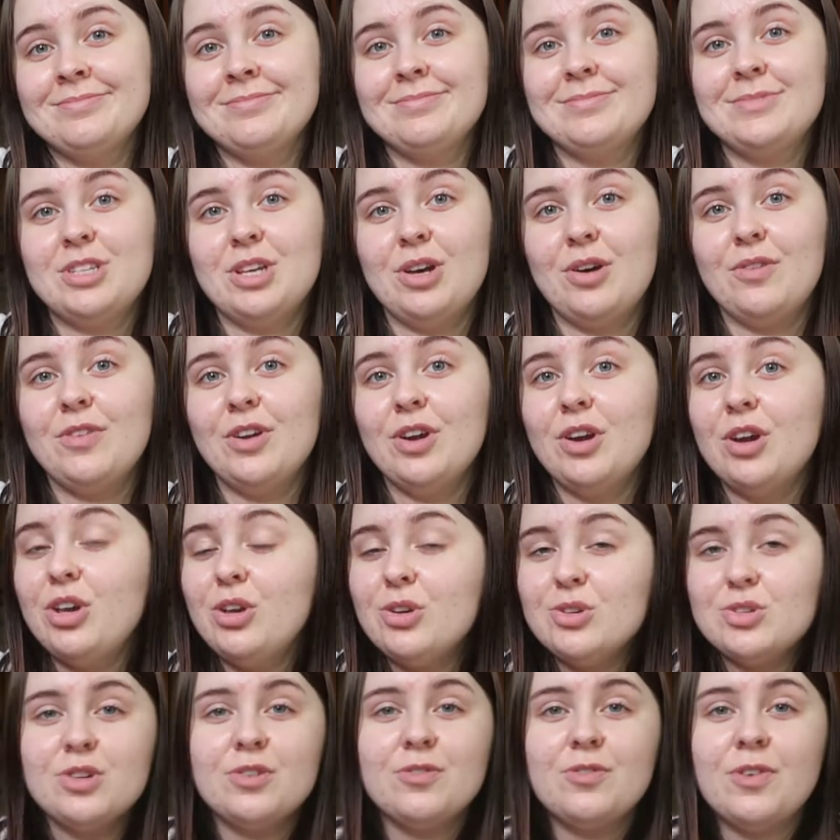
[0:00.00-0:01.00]
So very
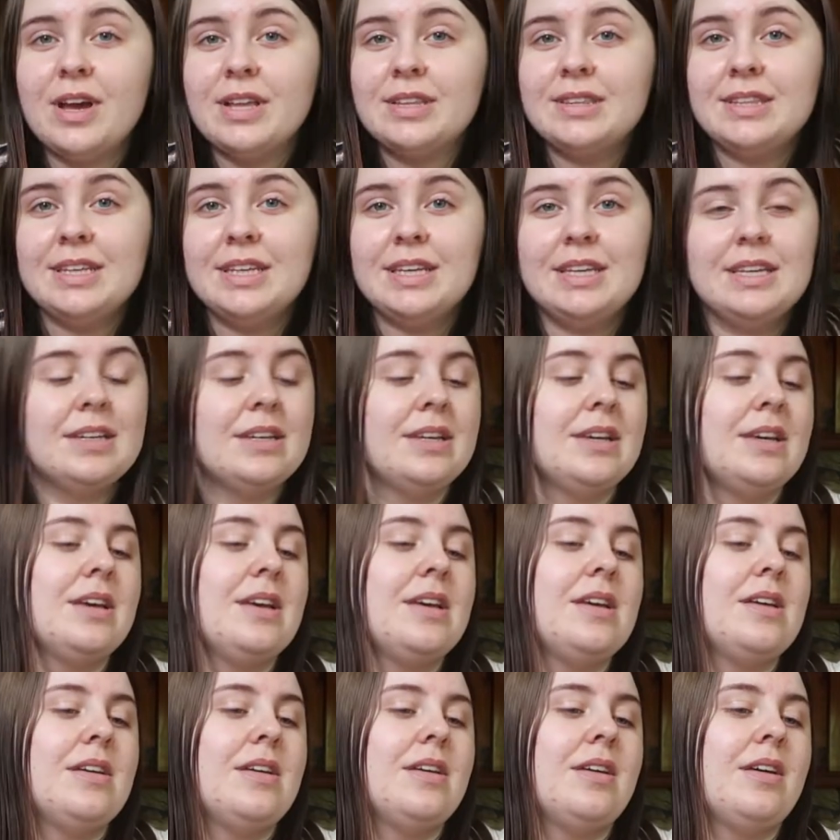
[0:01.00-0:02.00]
user friendly.
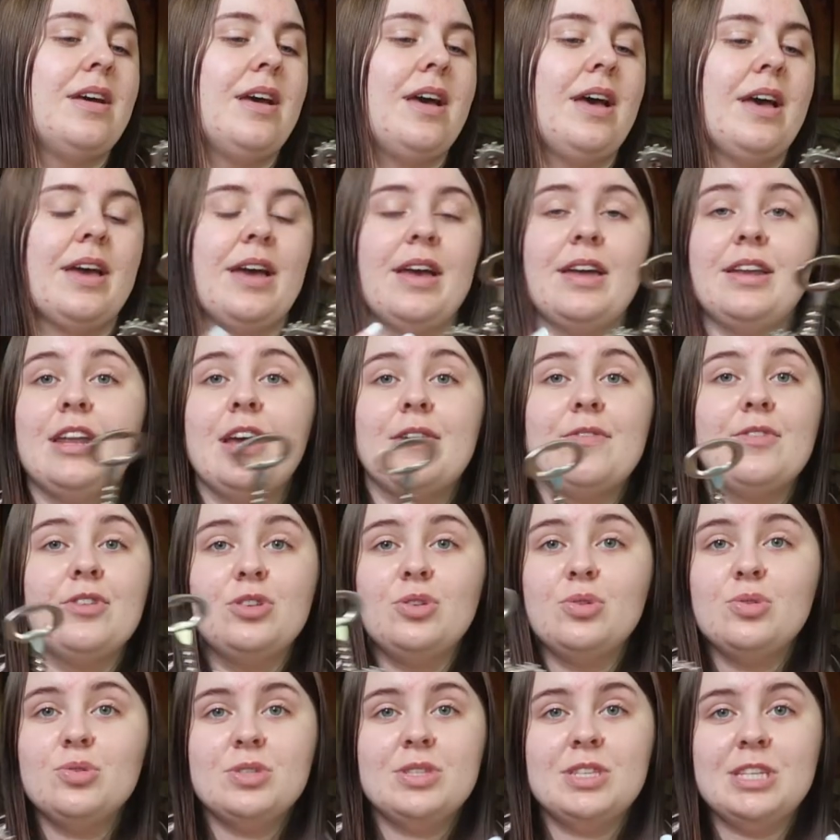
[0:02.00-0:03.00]
I had never
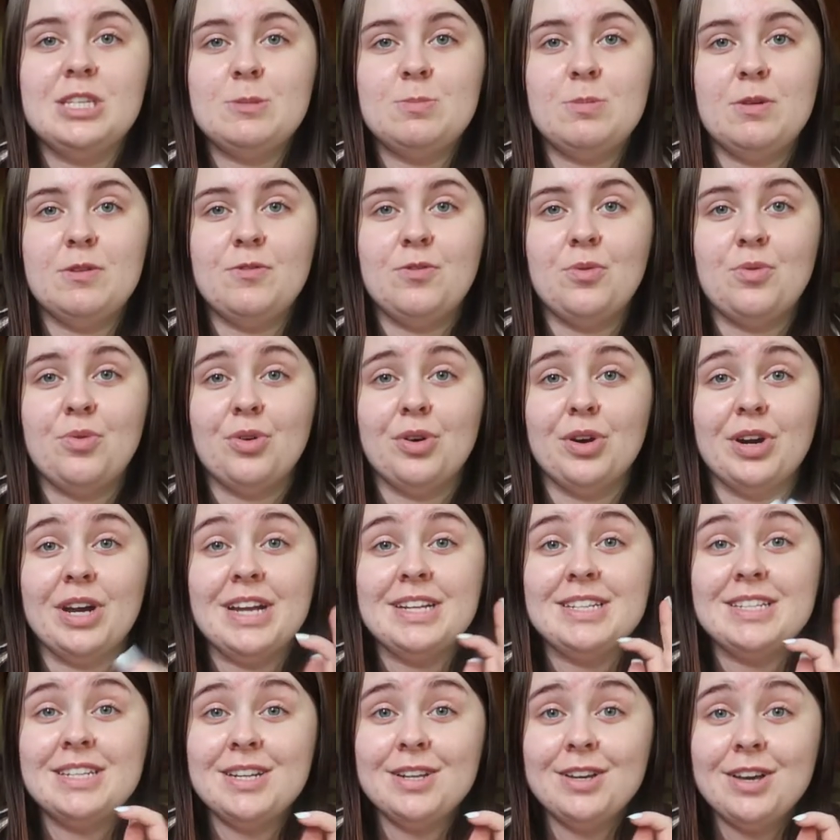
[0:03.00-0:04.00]
used these before.
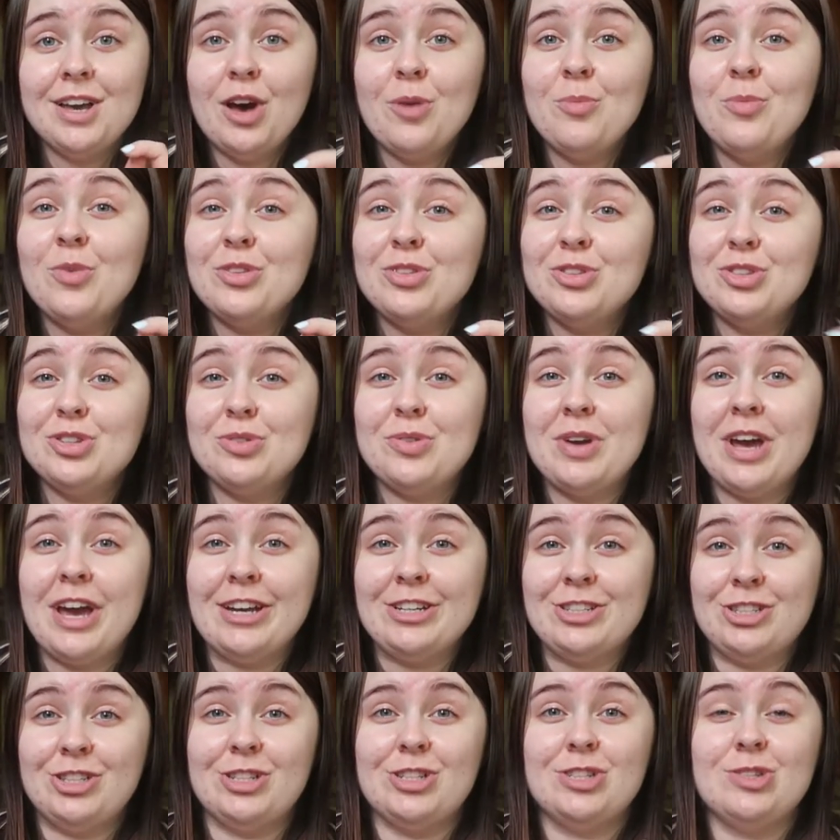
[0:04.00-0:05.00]
It didn't come with
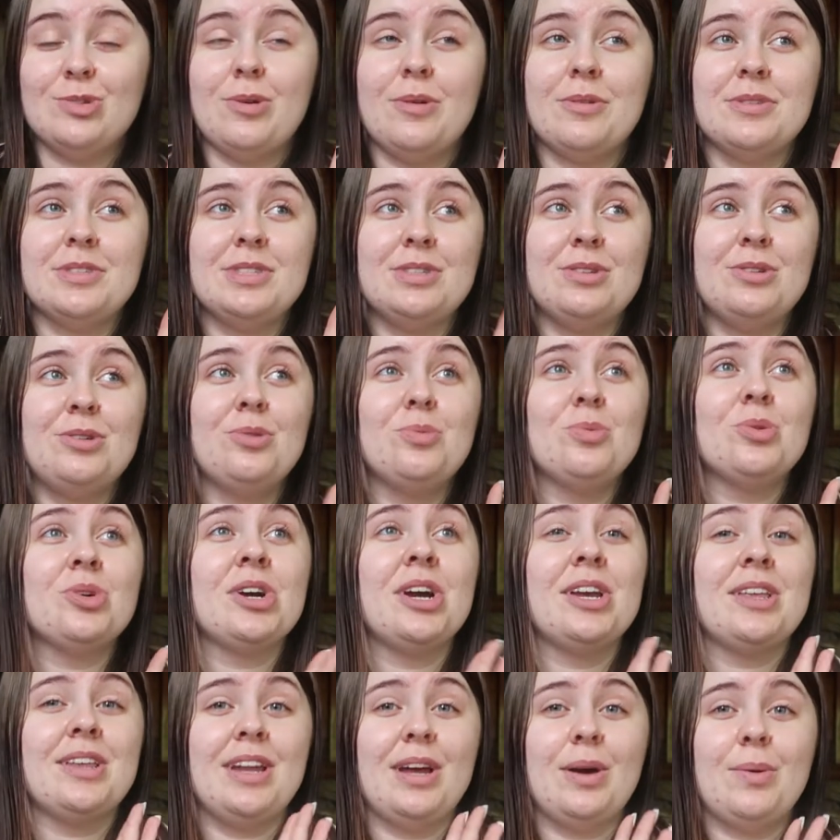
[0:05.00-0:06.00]
directions, so I was a little
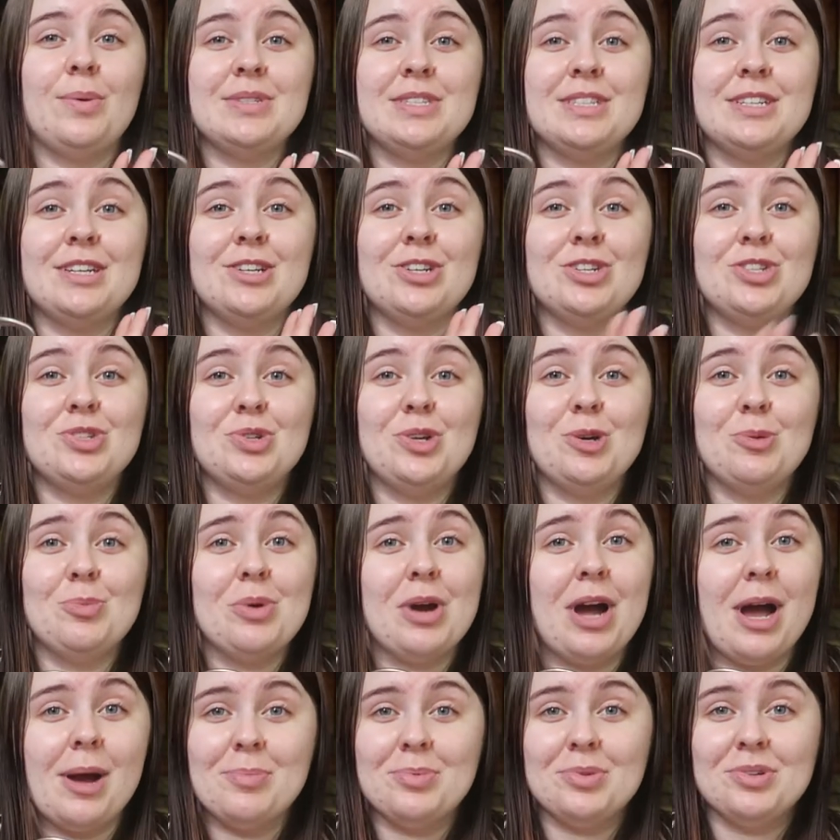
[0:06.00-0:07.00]
worried that I wasn't going to do it
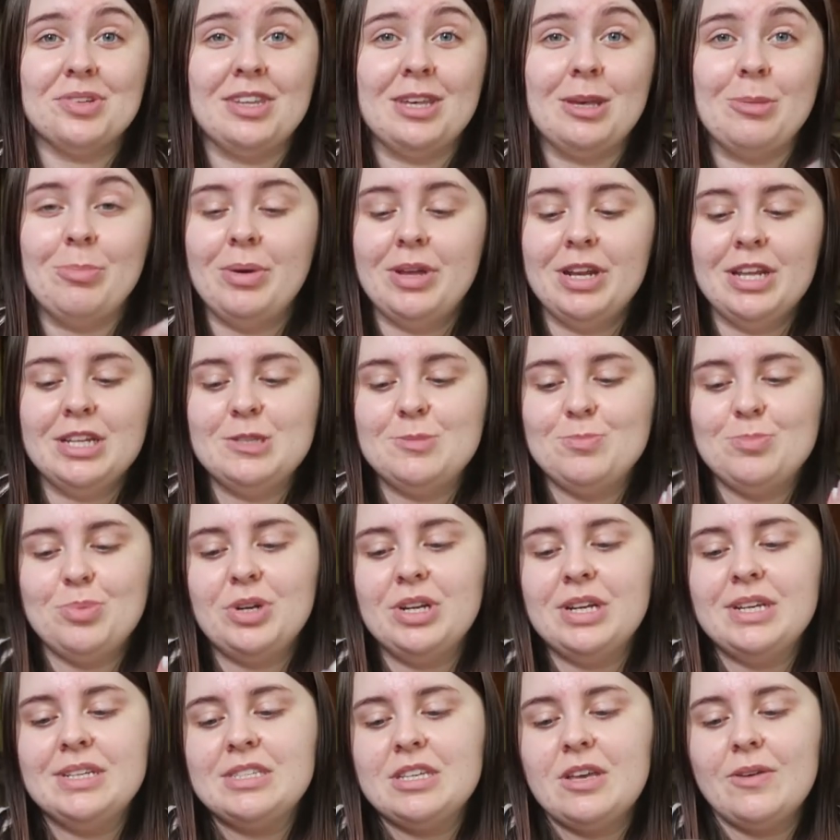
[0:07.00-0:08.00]
properly, but it's
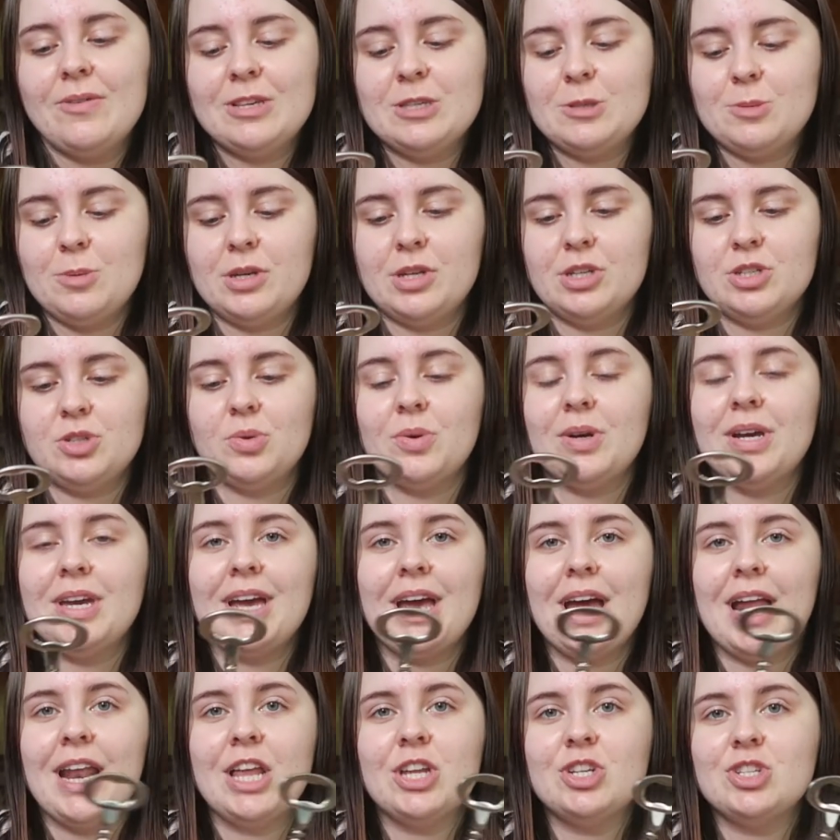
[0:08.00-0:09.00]
pretty self-explanatory. It
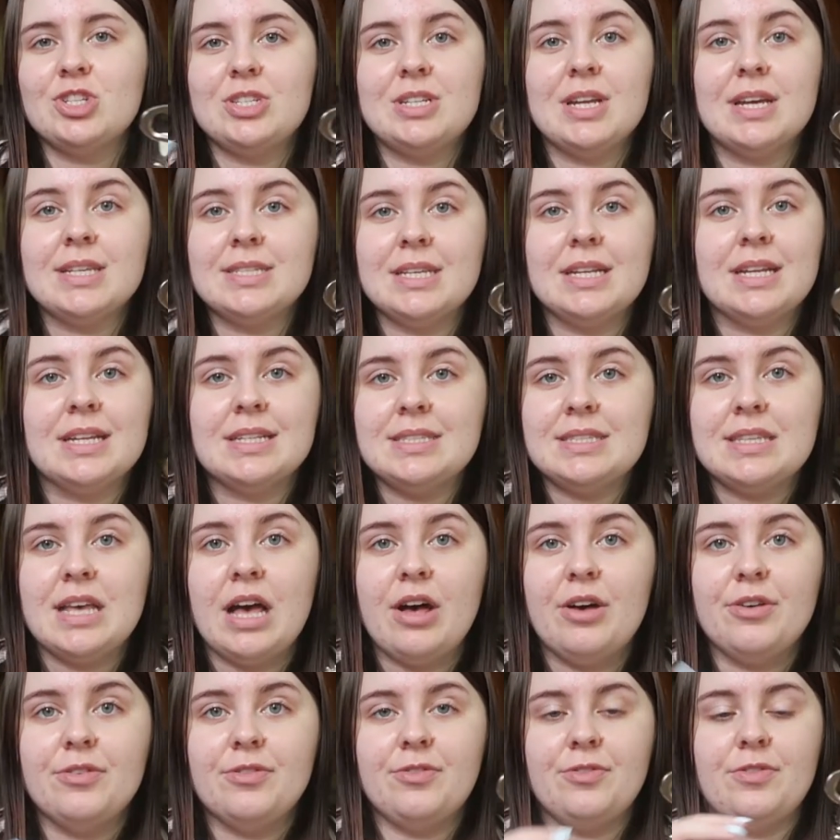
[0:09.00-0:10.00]
kind of just does it
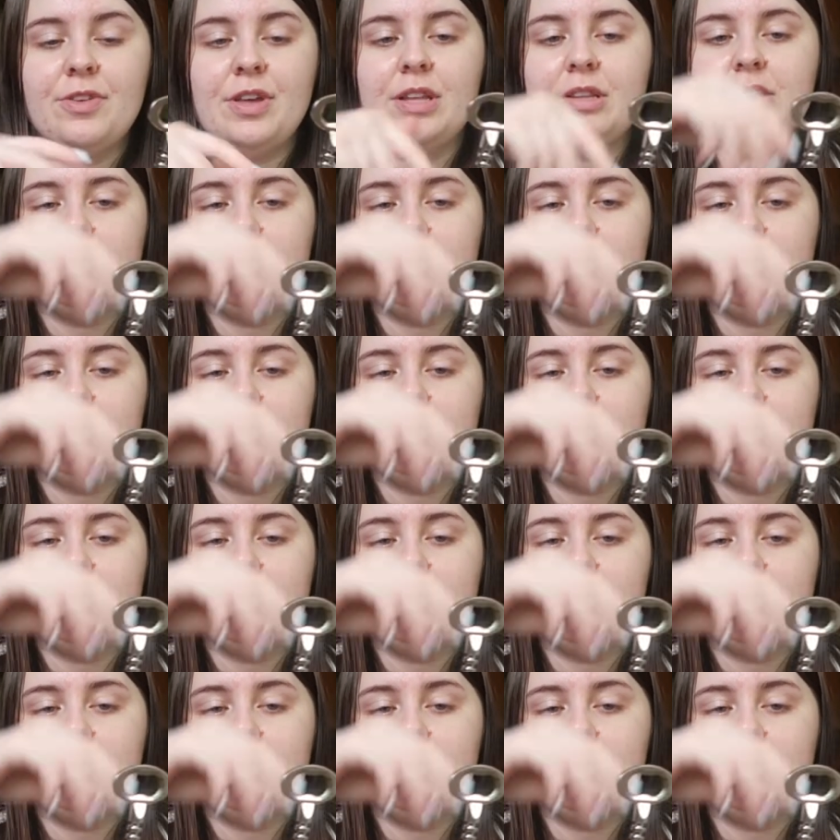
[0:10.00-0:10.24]
itself.